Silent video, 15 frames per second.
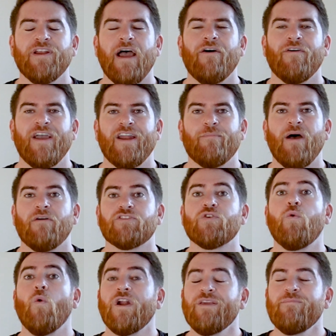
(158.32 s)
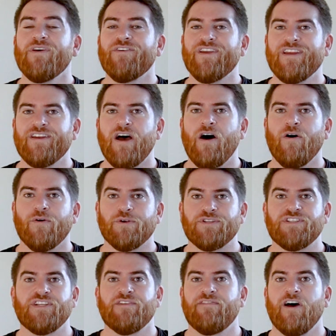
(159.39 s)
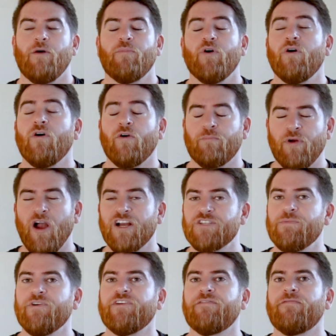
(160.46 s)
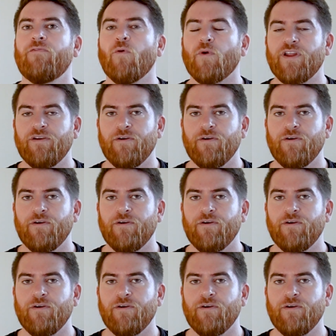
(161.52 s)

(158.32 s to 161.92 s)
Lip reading: outlaid about $20 million to develop approximately 40